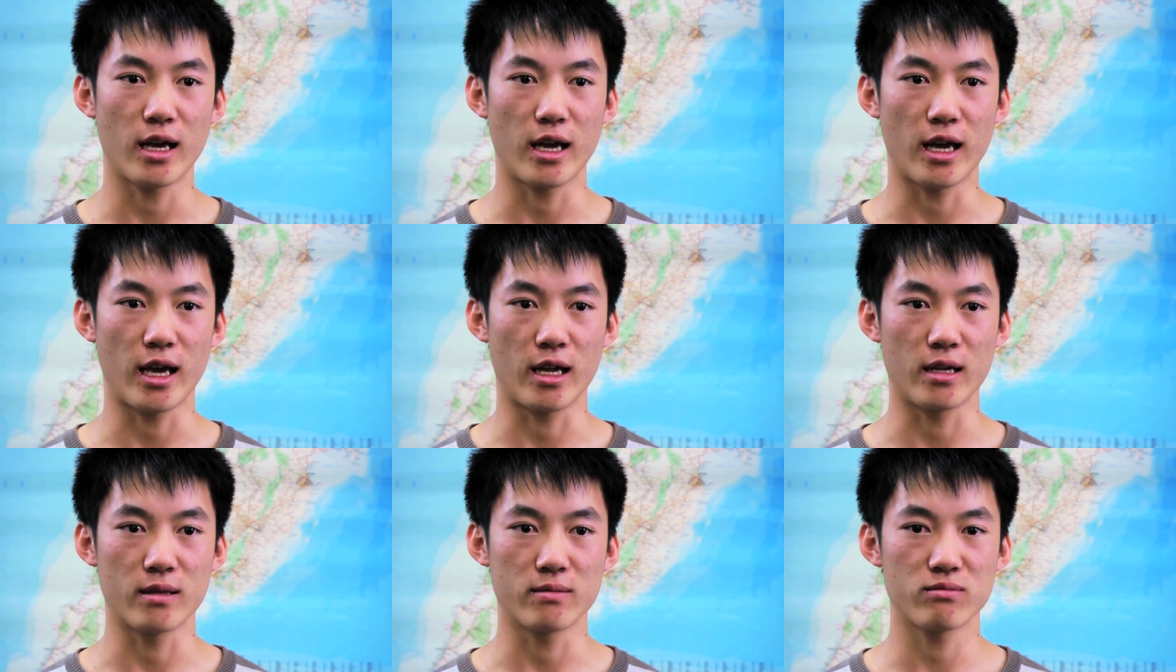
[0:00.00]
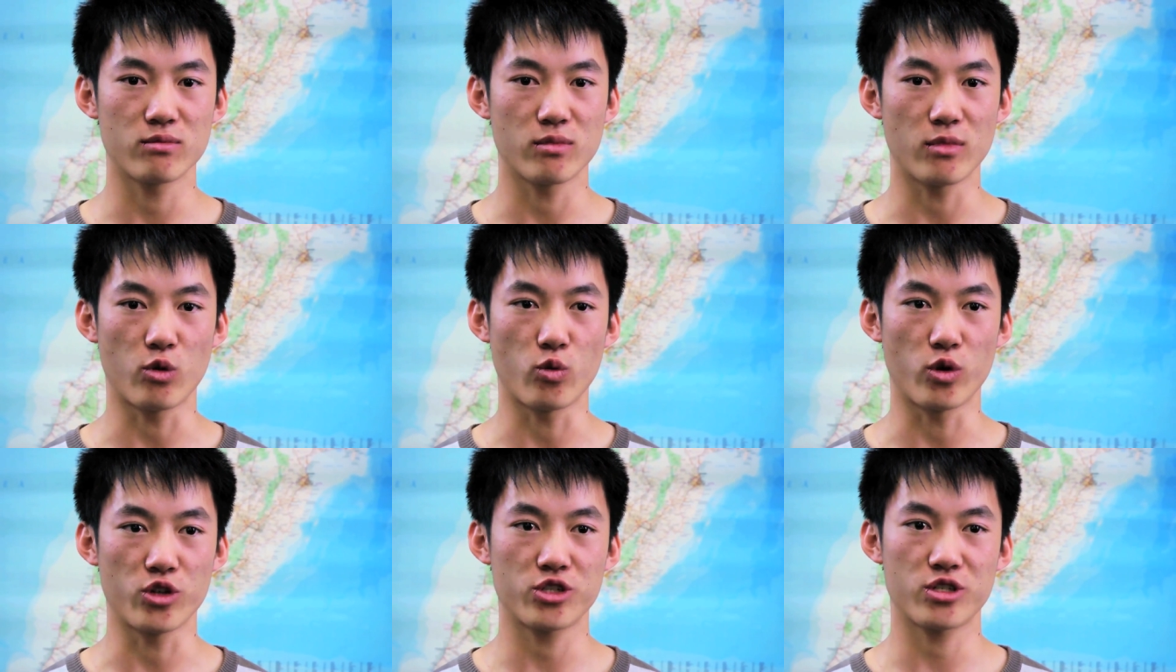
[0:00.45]
and
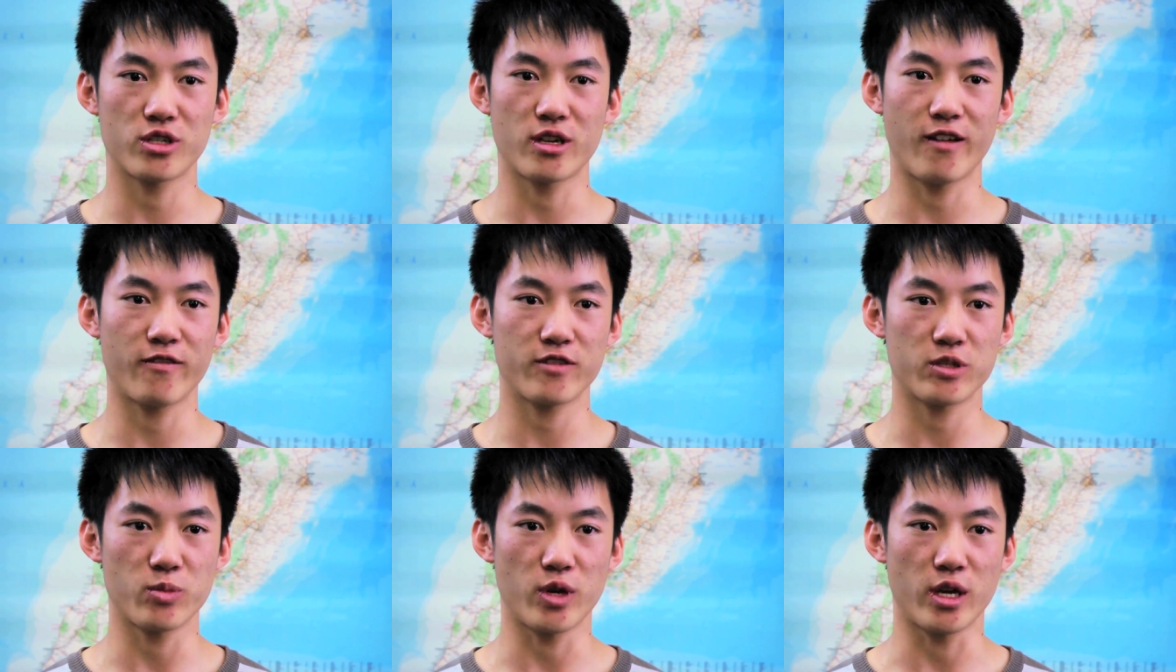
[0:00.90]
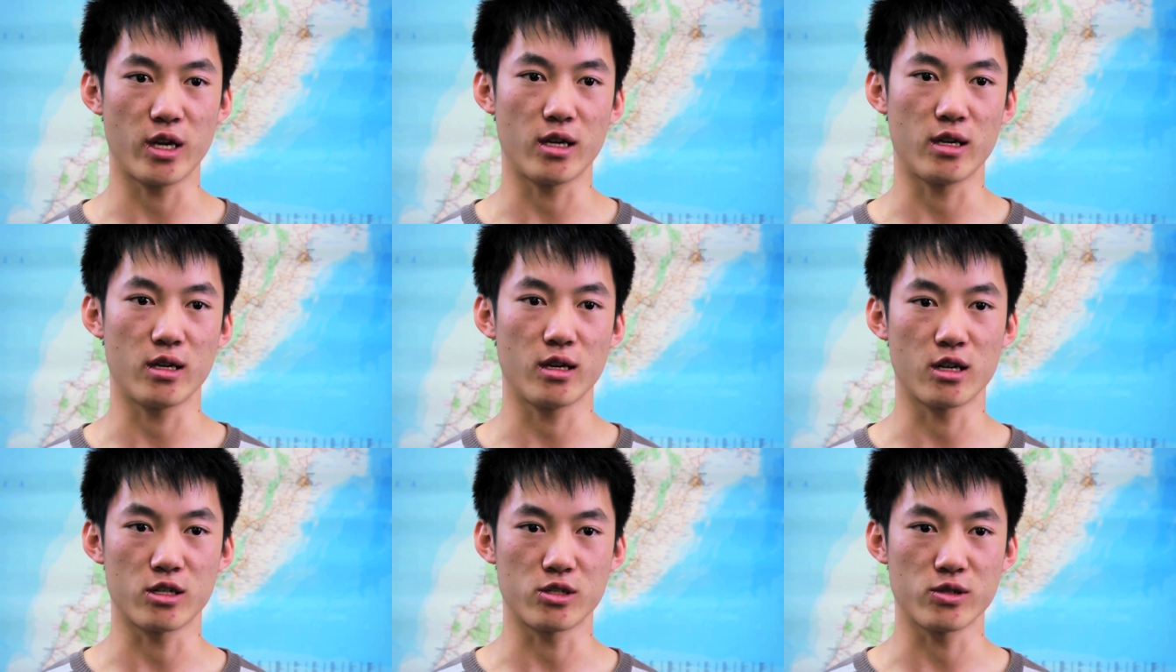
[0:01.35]
which gives
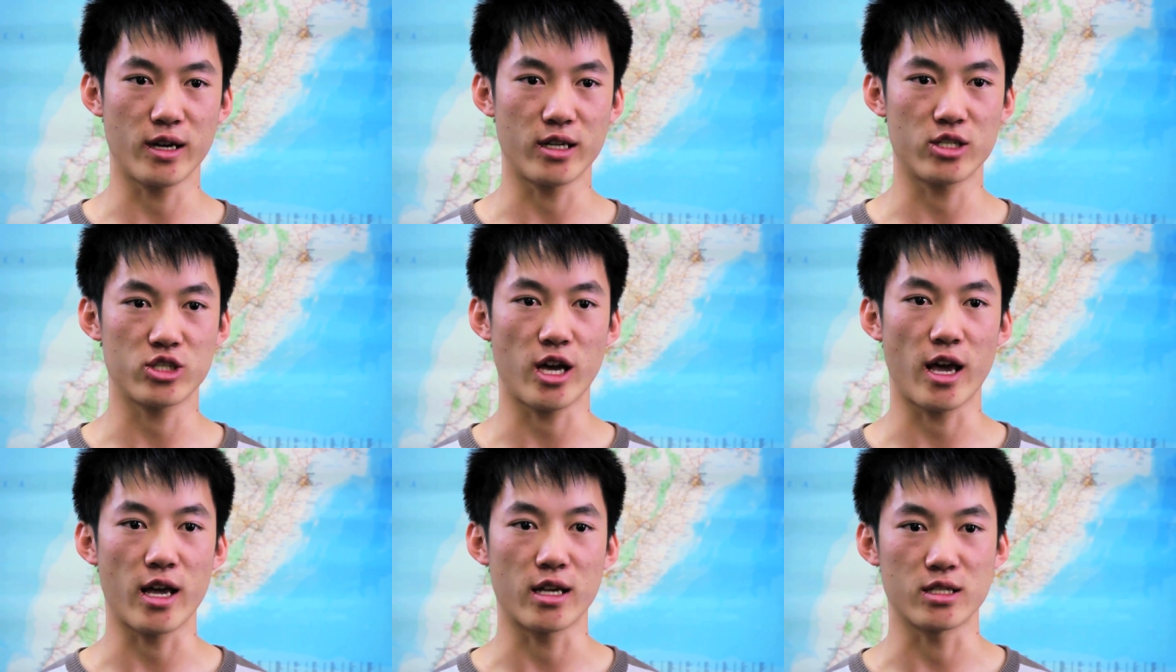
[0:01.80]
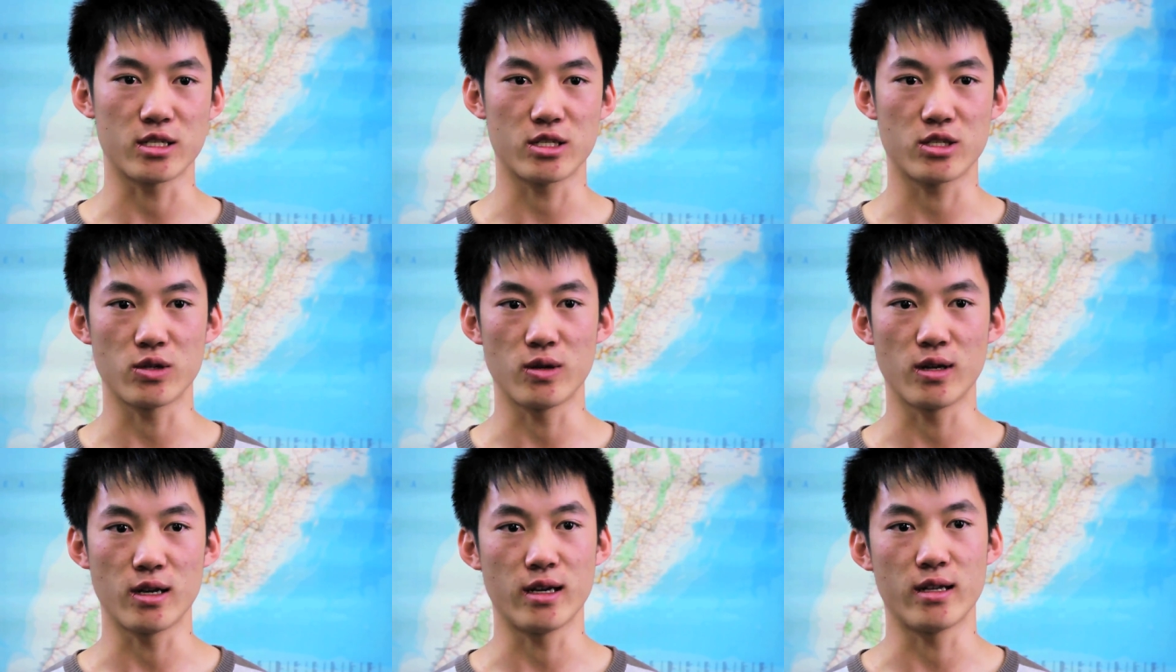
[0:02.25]
me a great chance
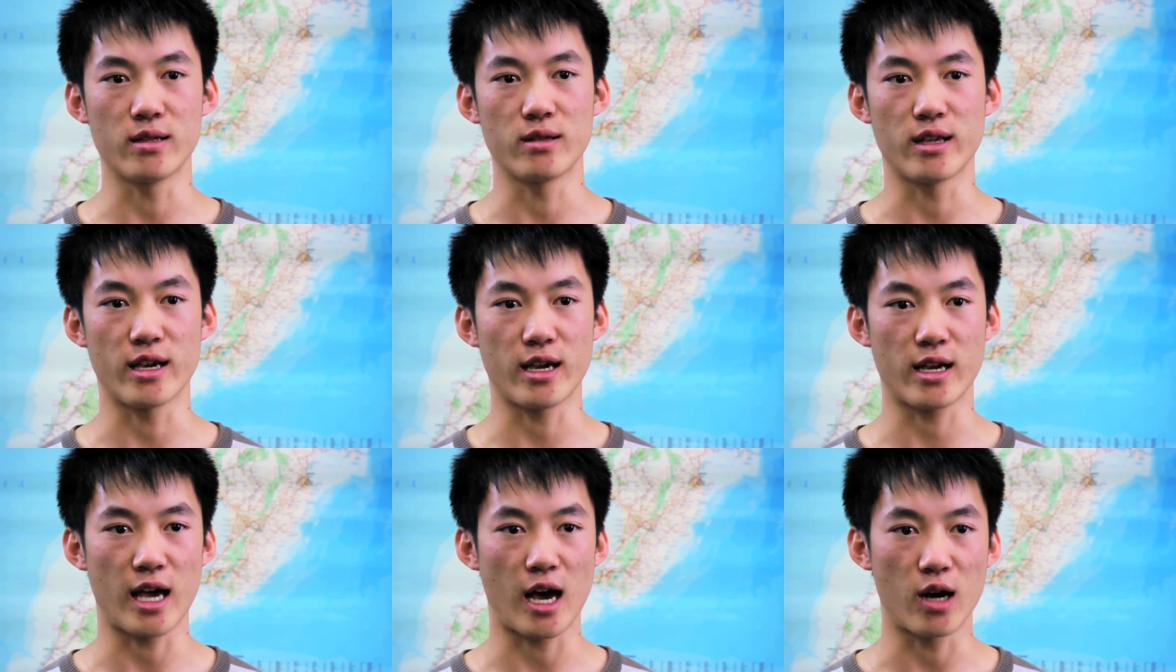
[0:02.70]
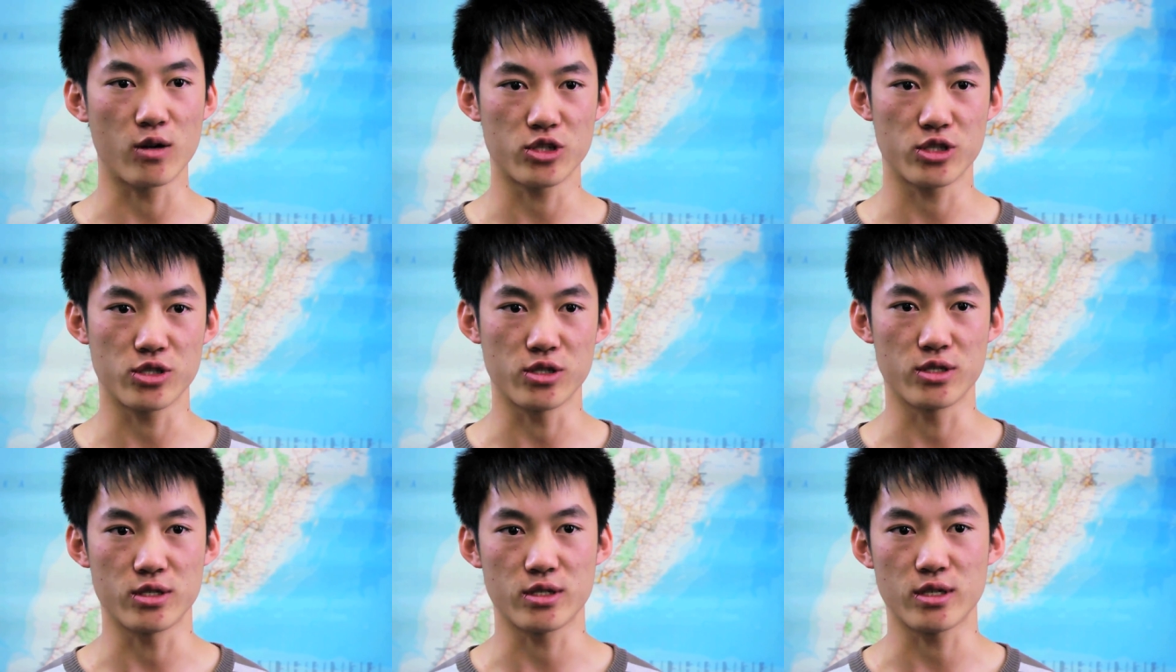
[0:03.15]
to learn their
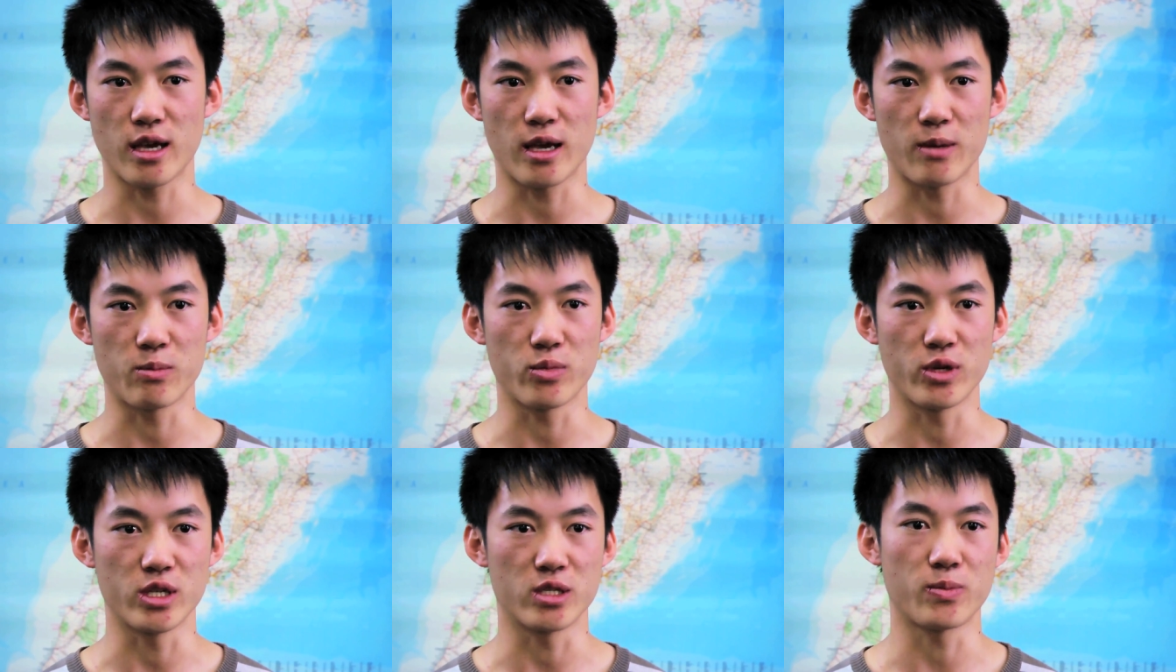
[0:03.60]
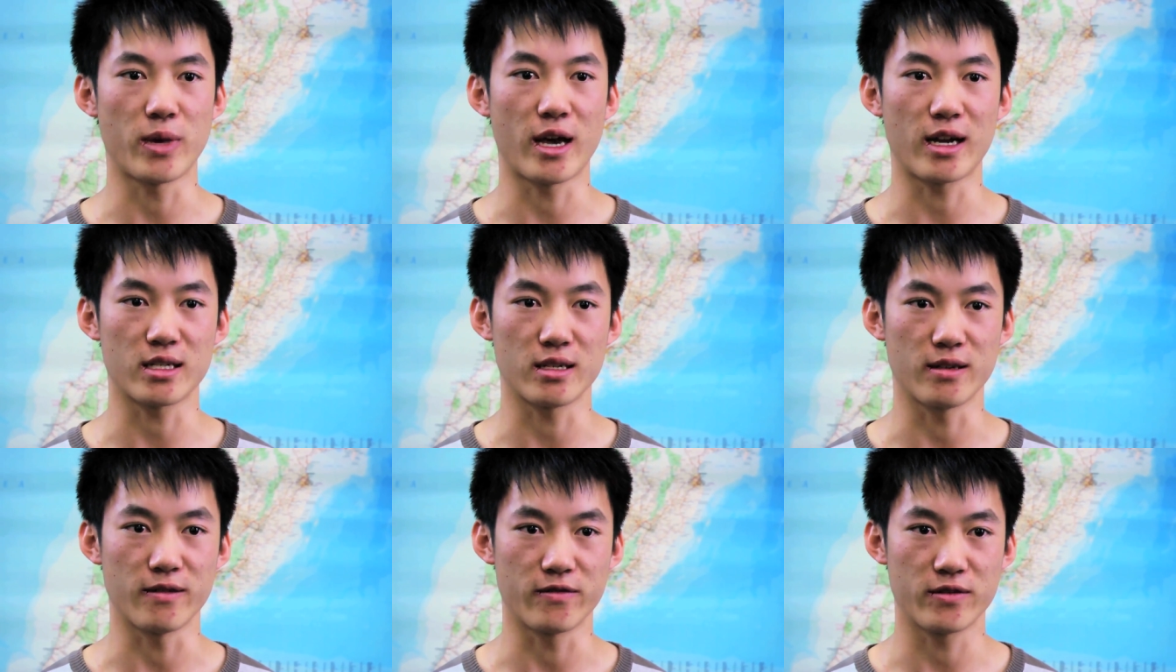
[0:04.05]
cultures and
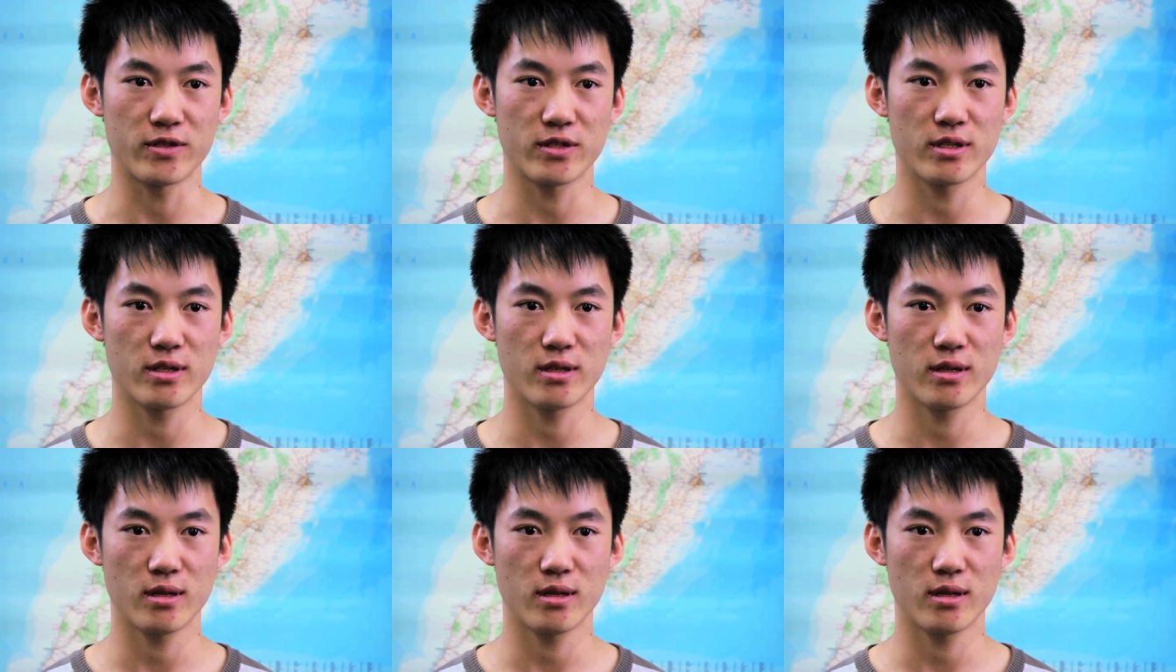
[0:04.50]
perspectives.